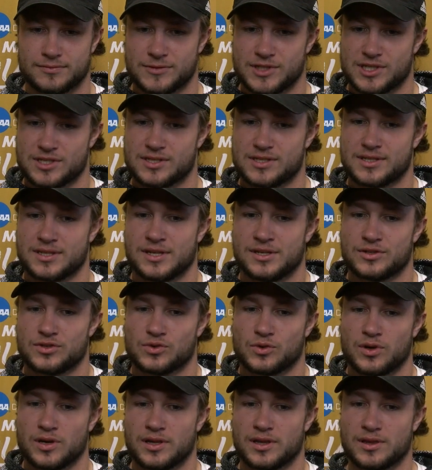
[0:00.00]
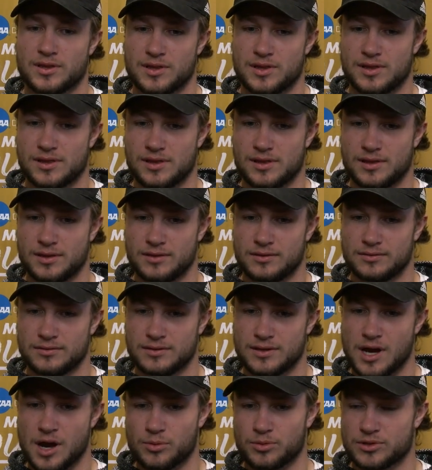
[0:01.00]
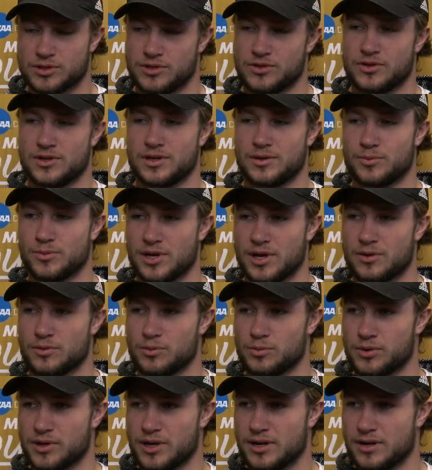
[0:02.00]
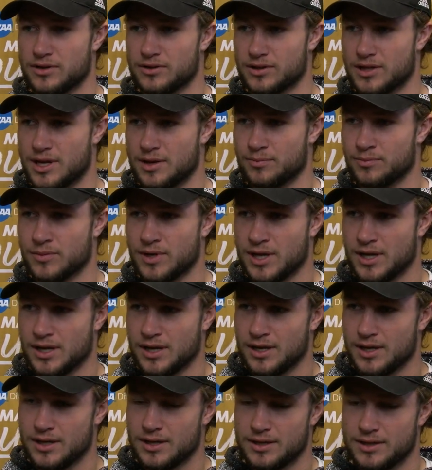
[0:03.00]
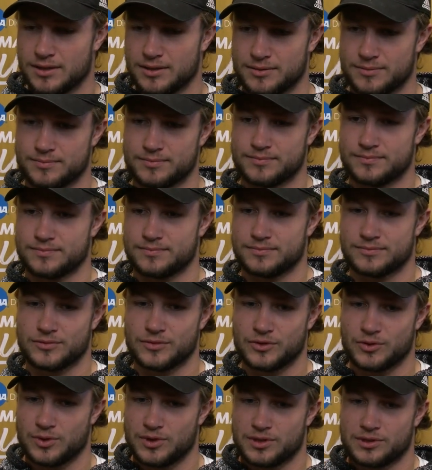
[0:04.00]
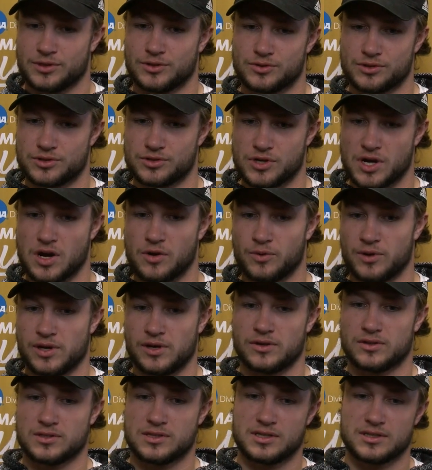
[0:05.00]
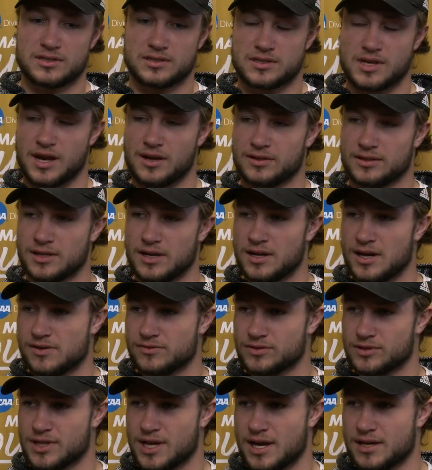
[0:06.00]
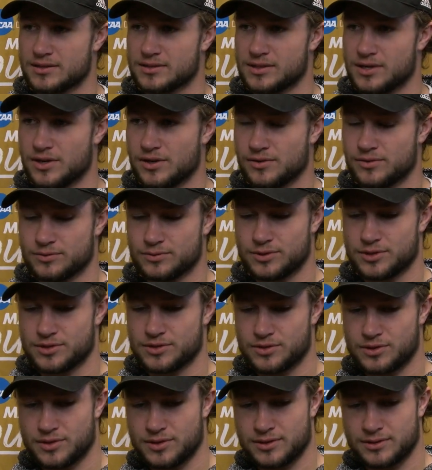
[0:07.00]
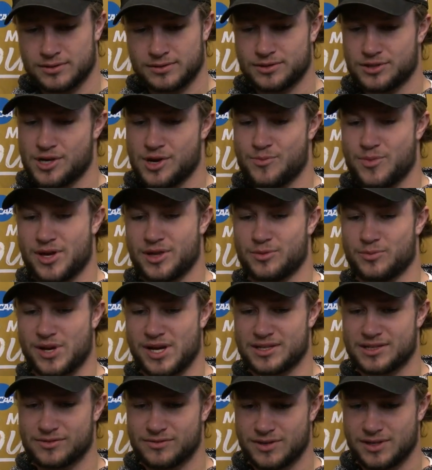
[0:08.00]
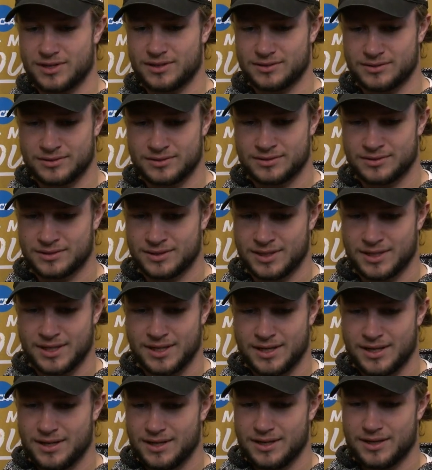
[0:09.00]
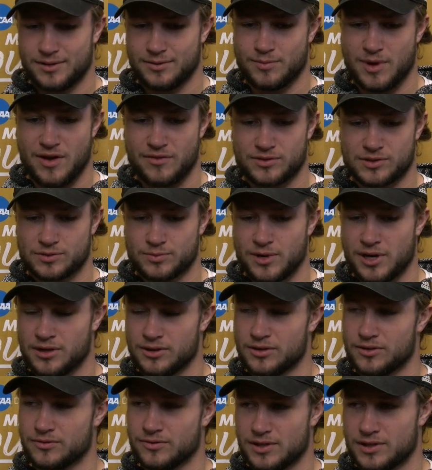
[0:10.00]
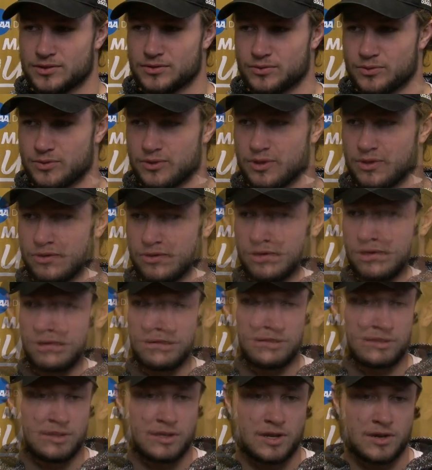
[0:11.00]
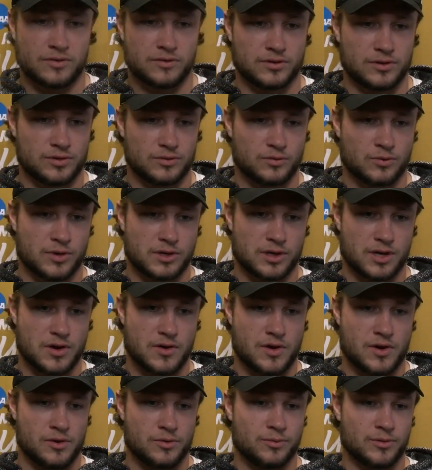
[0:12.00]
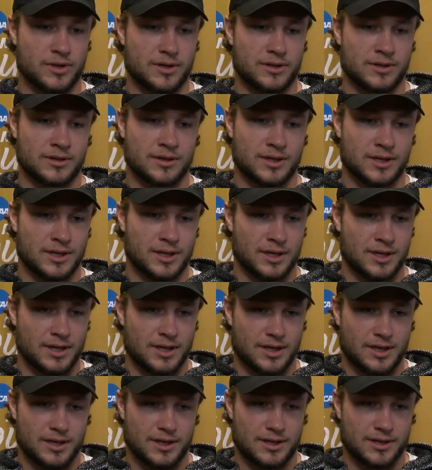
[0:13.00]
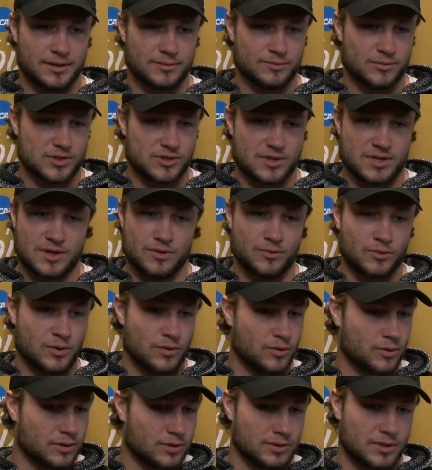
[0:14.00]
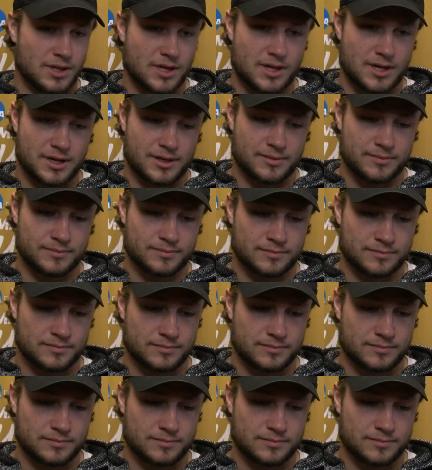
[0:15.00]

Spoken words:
Just enjoying the opportunity to be able to play another game. Win or lose or draw, we know the season's done after that, so we're just going to try to make the best of it and have a smile on our face when we're doing it. You know, you win or go home, and so that we were a